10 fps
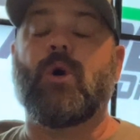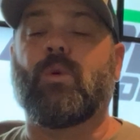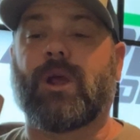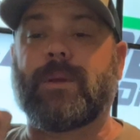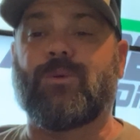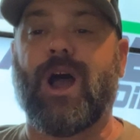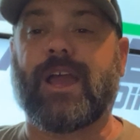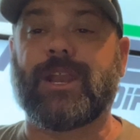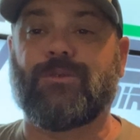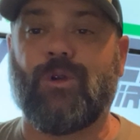We're going to be
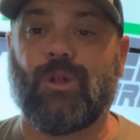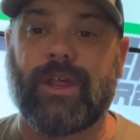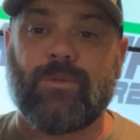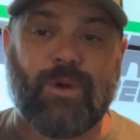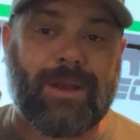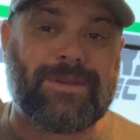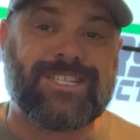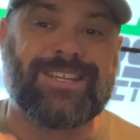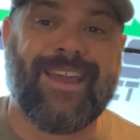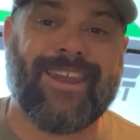rocking and rolling. We're going to be
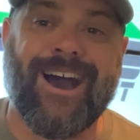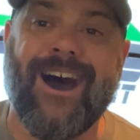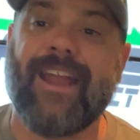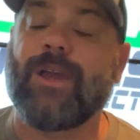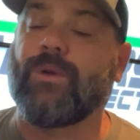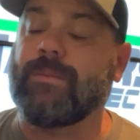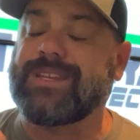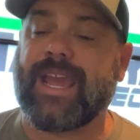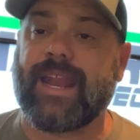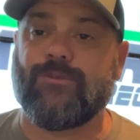staying hot. And we're going to
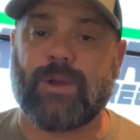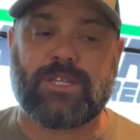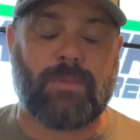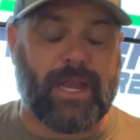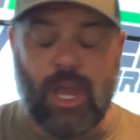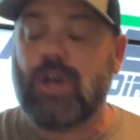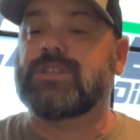be taking everybody's money.